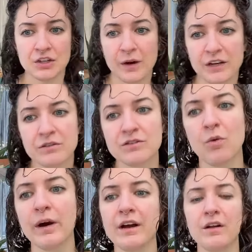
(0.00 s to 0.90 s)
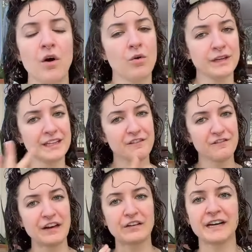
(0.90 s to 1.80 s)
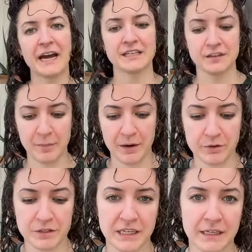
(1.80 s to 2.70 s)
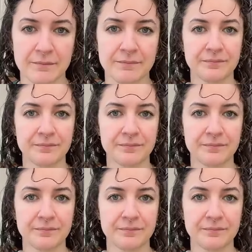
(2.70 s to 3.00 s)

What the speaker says: Do I use oil? Only at the very end of my routine.